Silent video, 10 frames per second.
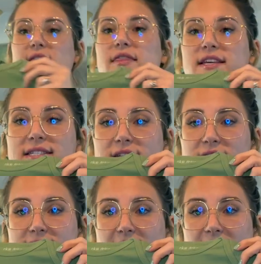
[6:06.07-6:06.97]
this little
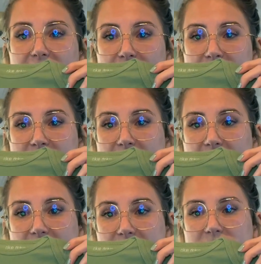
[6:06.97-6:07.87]
set that
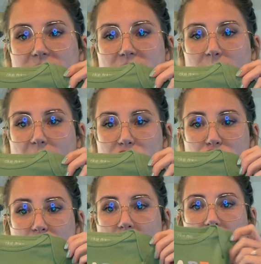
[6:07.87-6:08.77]
says Smart,
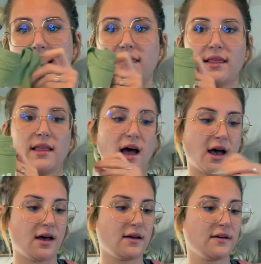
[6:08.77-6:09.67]
Strong, and
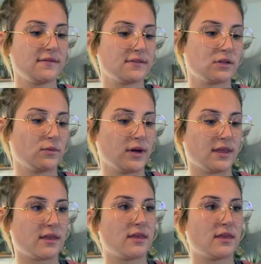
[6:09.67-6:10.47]
Loved with